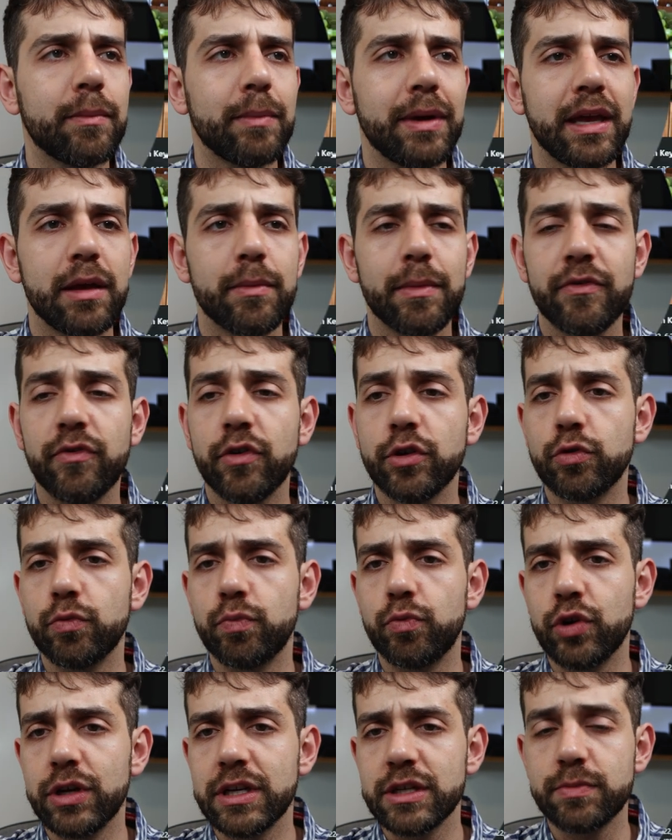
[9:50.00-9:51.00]
come here in my
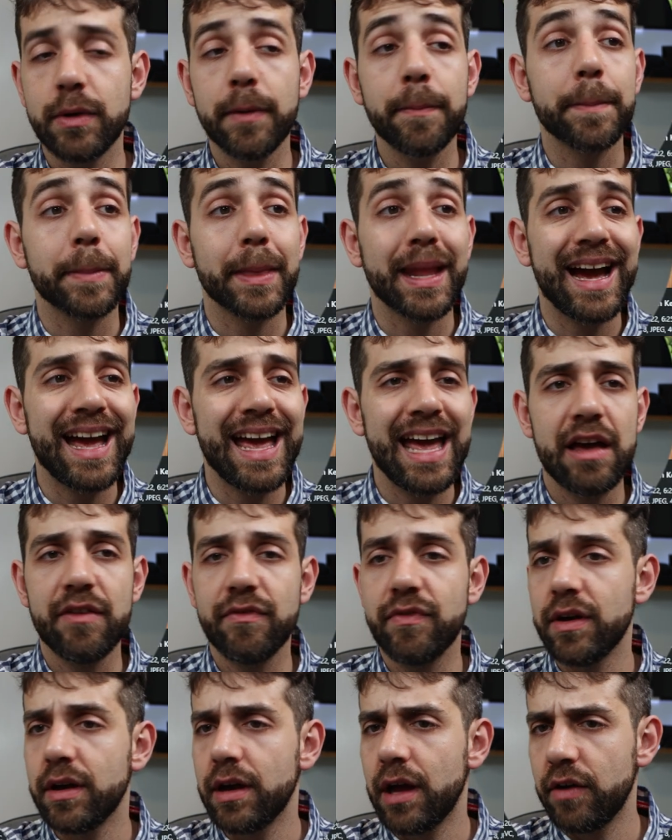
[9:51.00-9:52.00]
PhotoPrism, I
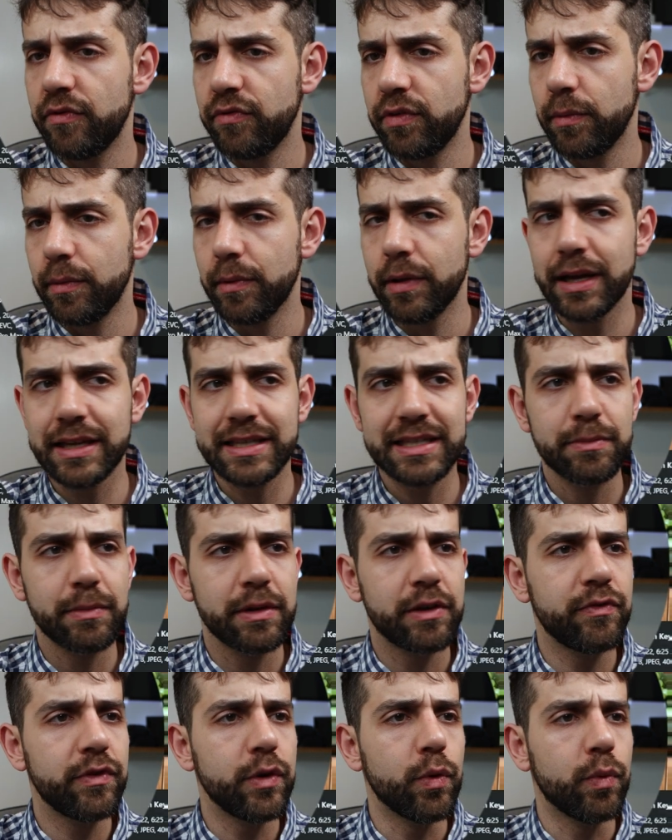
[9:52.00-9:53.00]
have a
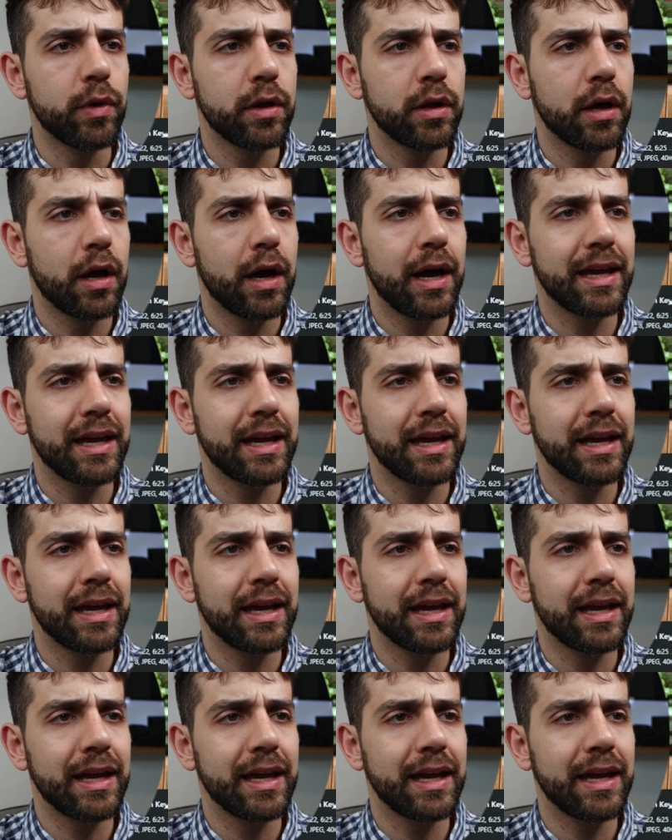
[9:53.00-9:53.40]
similar view.